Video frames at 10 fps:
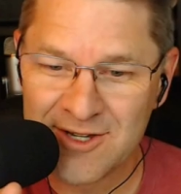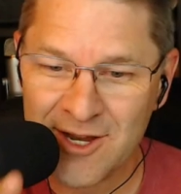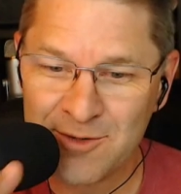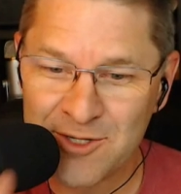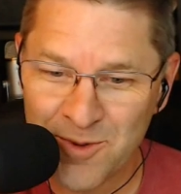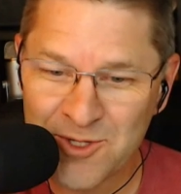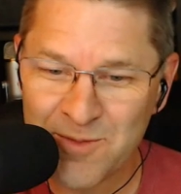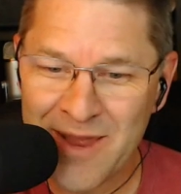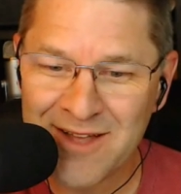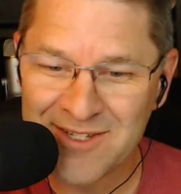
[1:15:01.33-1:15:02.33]
was supposed to
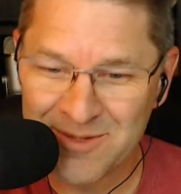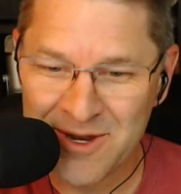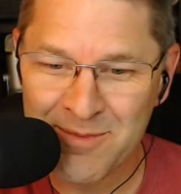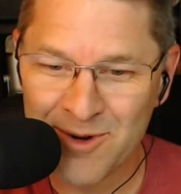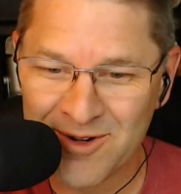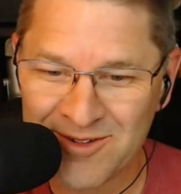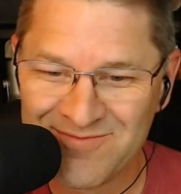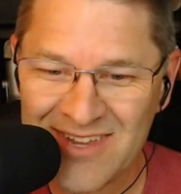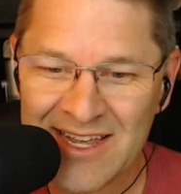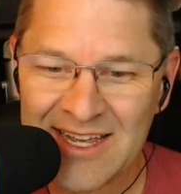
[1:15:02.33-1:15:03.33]
be out in September.
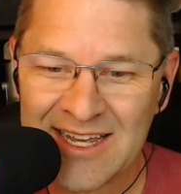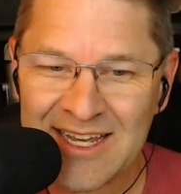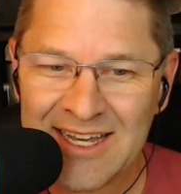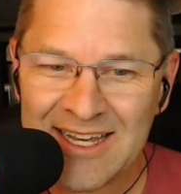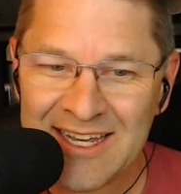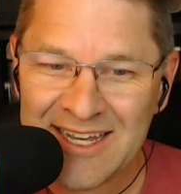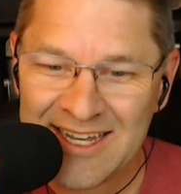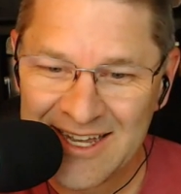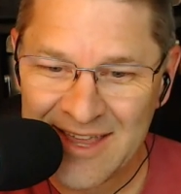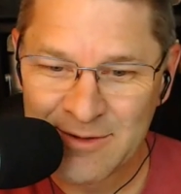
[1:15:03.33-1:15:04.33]

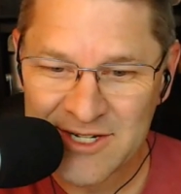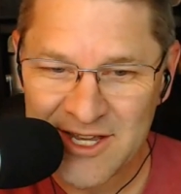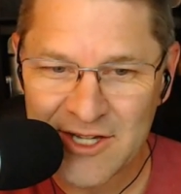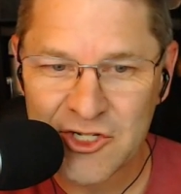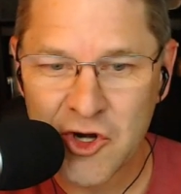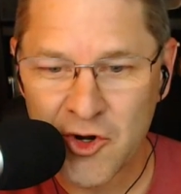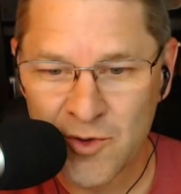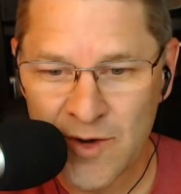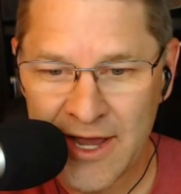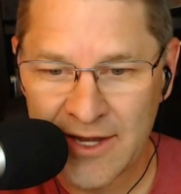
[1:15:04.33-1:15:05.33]
And that was a Kickstarter,
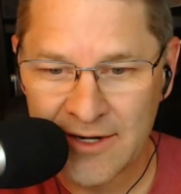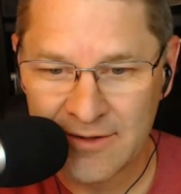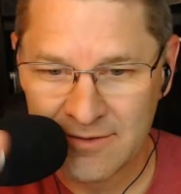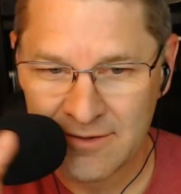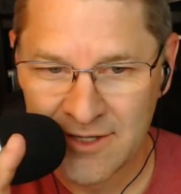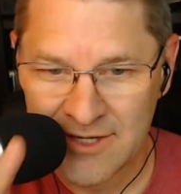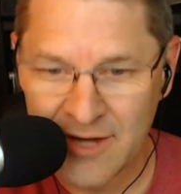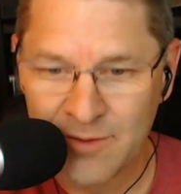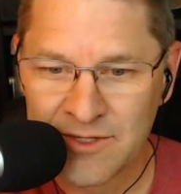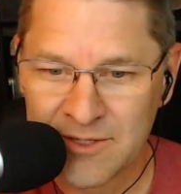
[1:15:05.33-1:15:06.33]
right? The
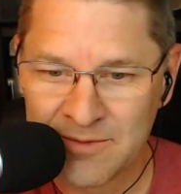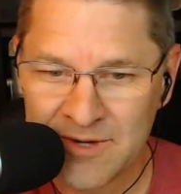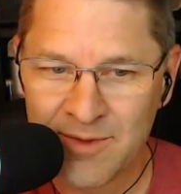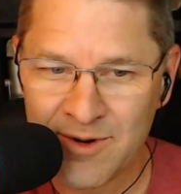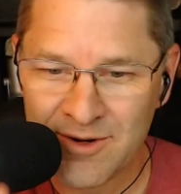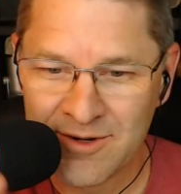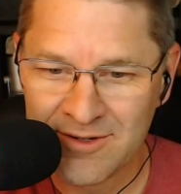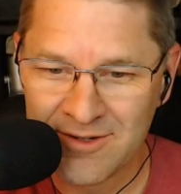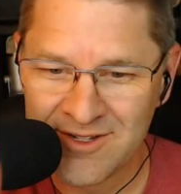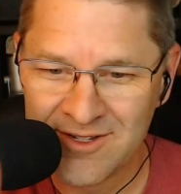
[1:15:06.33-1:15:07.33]
date was September.
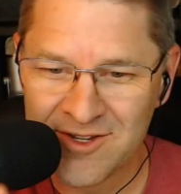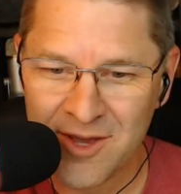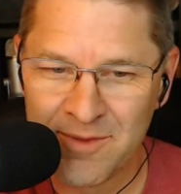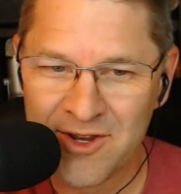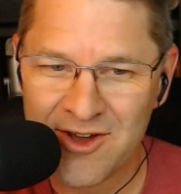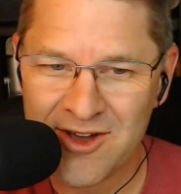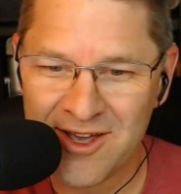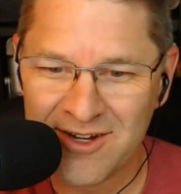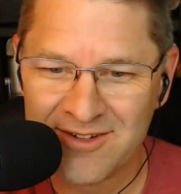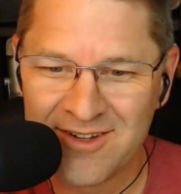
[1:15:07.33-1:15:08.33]
It's come and
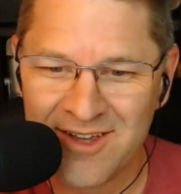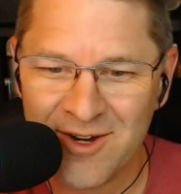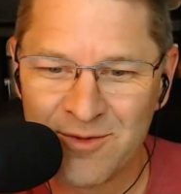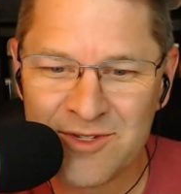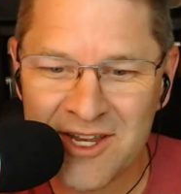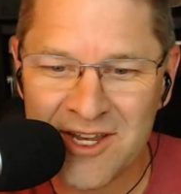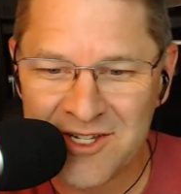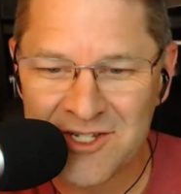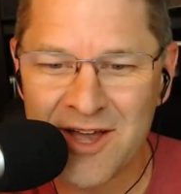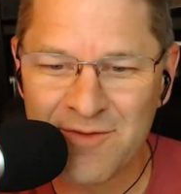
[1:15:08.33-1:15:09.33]
gone. I don't see any
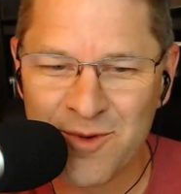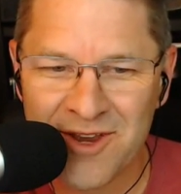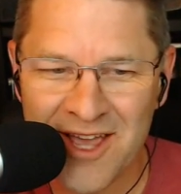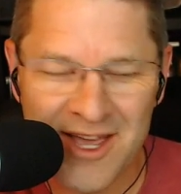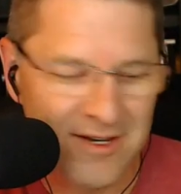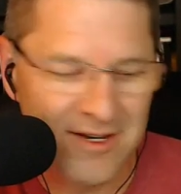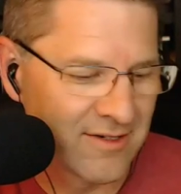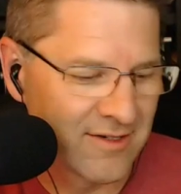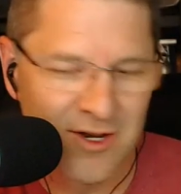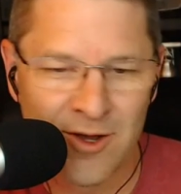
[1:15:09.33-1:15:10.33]
software yet.
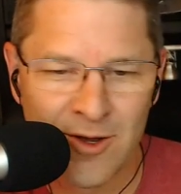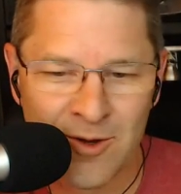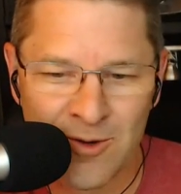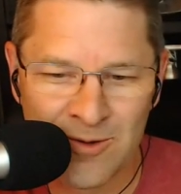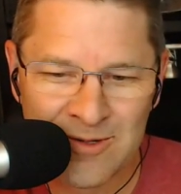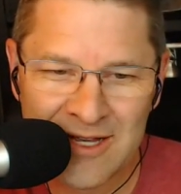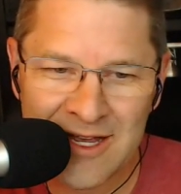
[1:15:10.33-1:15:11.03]
So